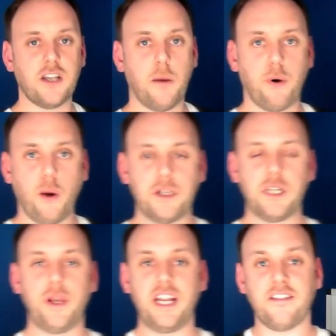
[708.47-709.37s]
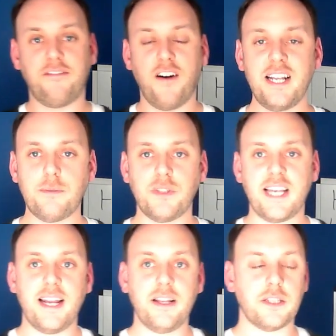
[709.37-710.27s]
our property, we need to find some
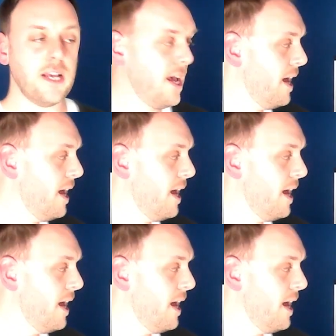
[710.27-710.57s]
tenants,